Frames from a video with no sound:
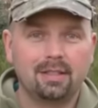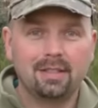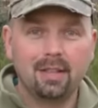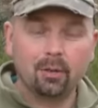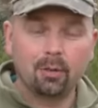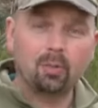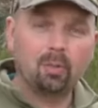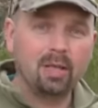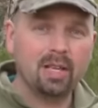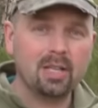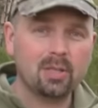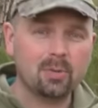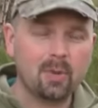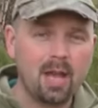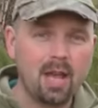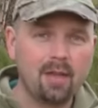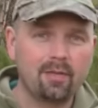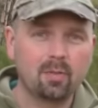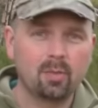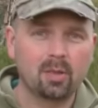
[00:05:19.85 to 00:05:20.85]
Now, the place
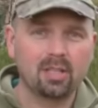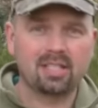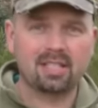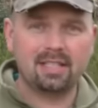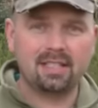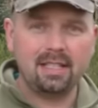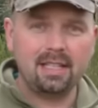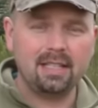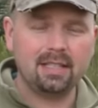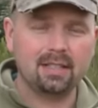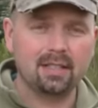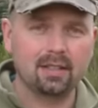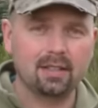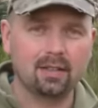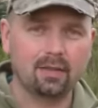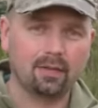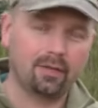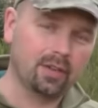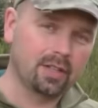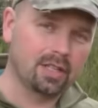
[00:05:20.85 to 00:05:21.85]
where everybody stayed
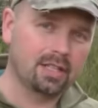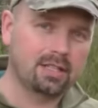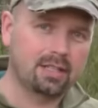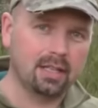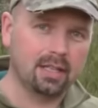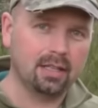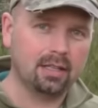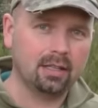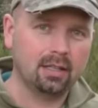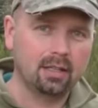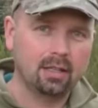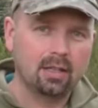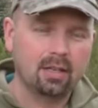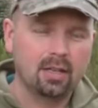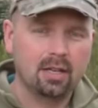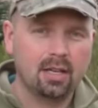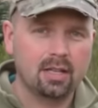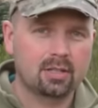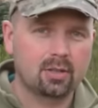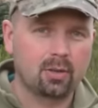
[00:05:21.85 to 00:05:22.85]
for this dig
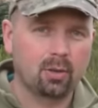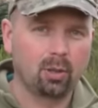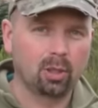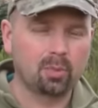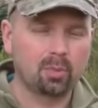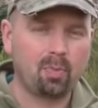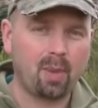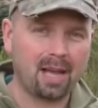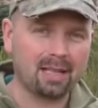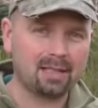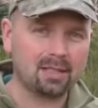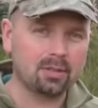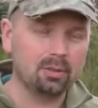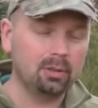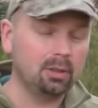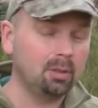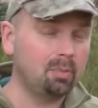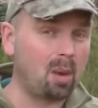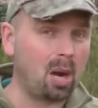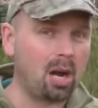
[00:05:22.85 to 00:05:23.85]
is called
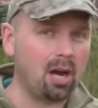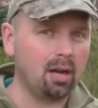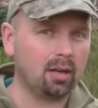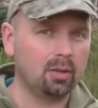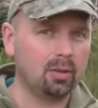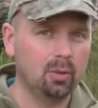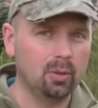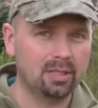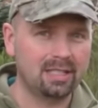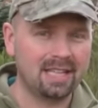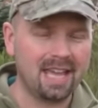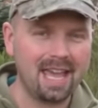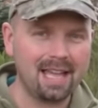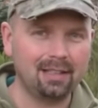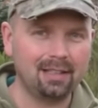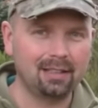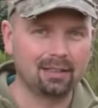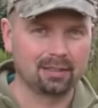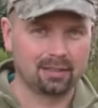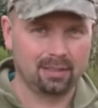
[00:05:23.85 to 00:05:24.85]
Patsall Park
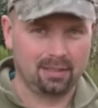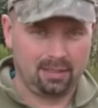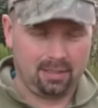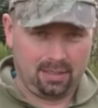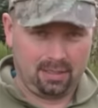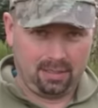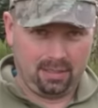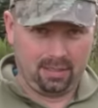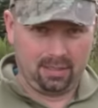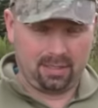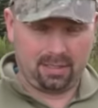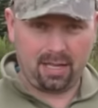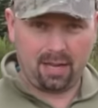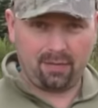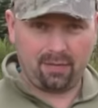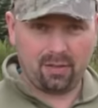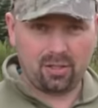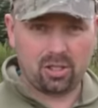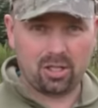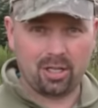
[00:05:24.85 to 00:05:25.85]
Hotel in
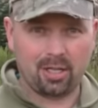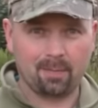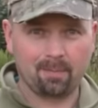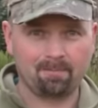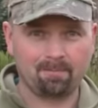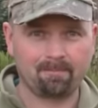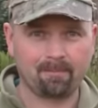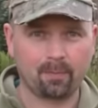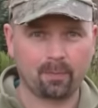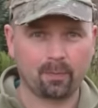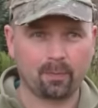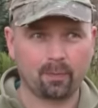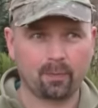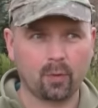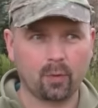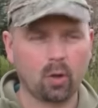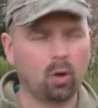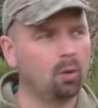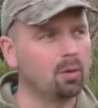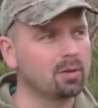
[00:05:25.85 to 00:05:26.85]
Staffordshire.
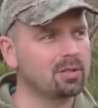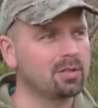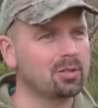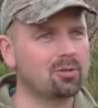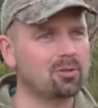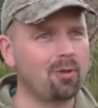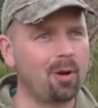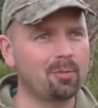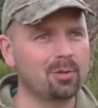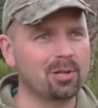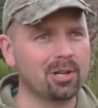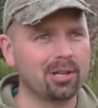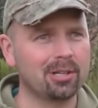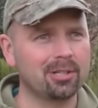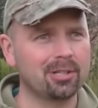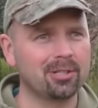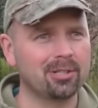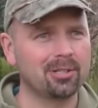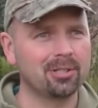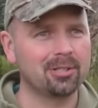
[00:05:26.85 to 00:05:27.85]
Or was it Shropshire?
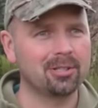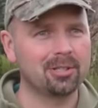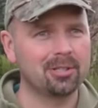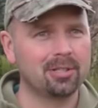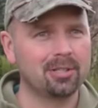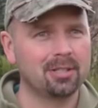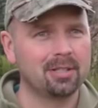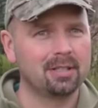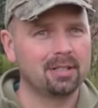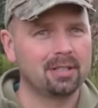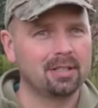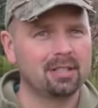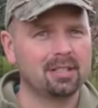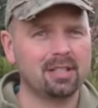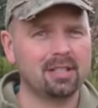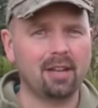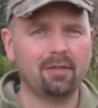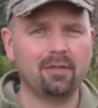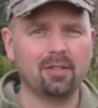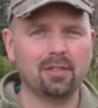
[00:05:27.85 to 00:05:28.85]

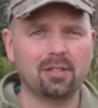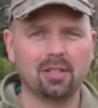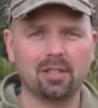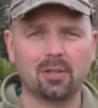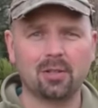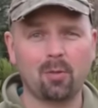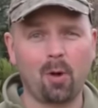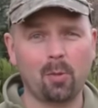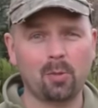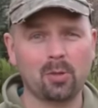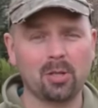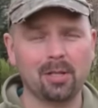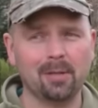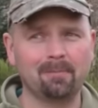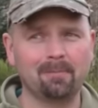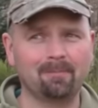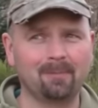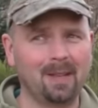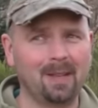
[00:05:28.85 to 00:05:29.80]
Staffordshire, Shropshire.